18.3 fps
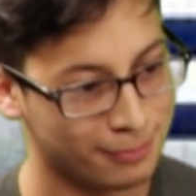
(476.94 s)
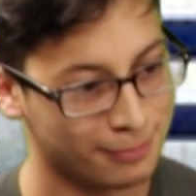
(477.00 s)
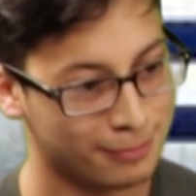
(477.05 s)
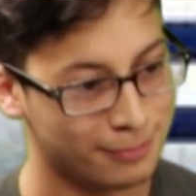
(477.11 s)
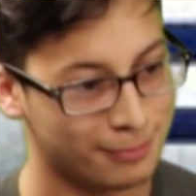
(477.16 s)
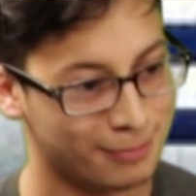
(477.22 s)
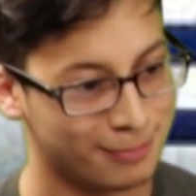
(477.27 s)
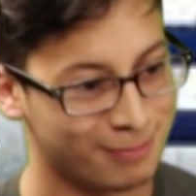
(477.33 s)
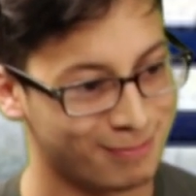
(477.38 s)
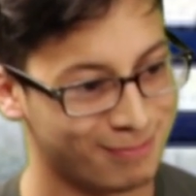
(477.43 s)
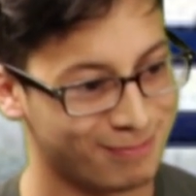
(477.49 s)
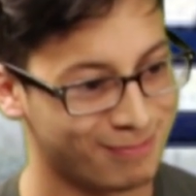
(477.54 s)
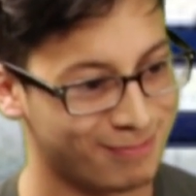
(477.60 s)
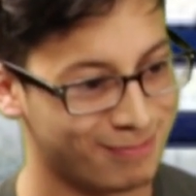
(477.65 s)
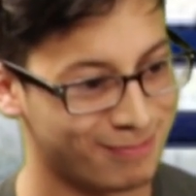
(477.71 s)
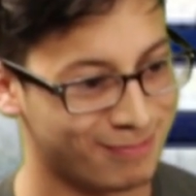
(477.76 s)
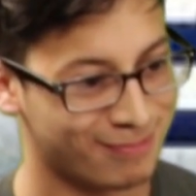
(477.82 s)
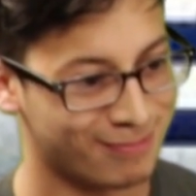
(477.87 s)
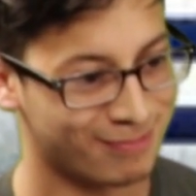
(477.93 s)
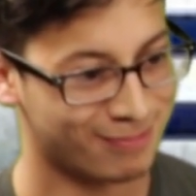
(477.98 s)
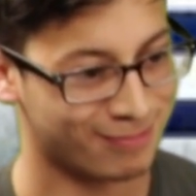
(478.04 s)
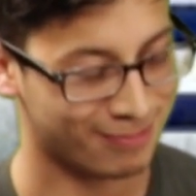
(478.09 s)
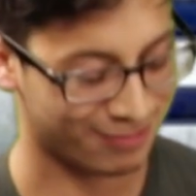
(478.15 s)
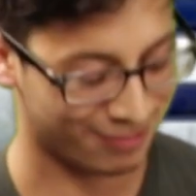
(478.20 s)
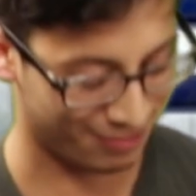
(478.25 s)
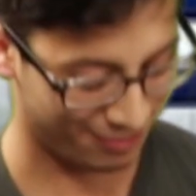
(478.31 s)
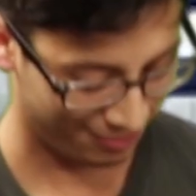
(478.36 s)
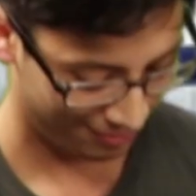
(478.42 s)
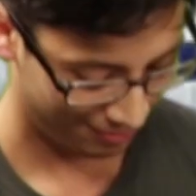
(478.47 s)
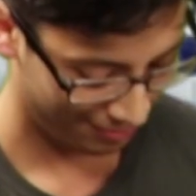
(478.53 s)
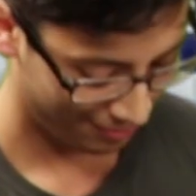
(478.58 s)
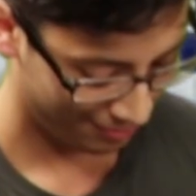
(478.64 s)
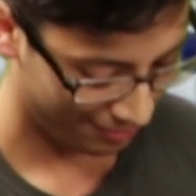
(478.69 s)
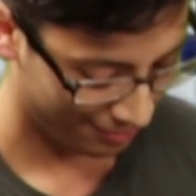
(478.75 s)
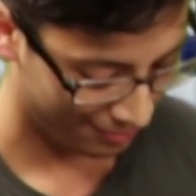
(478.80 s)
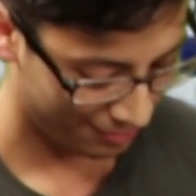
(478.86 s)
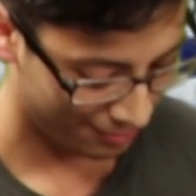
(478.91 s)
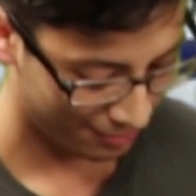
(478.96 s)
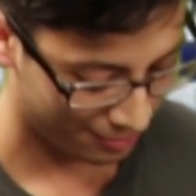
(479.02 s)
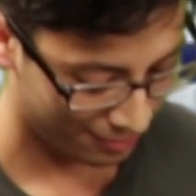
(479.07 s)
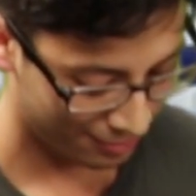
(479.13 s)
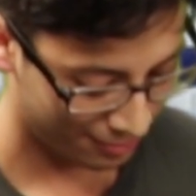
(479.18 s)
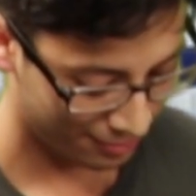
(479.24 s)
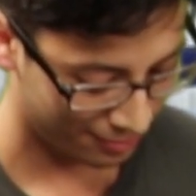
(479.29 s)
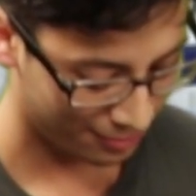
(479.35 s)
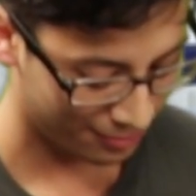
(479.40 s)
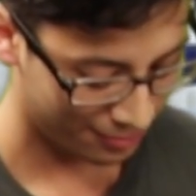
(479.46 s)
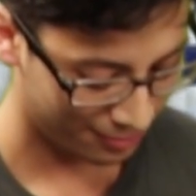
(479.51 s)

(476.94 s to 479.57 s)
The person shown says nothing.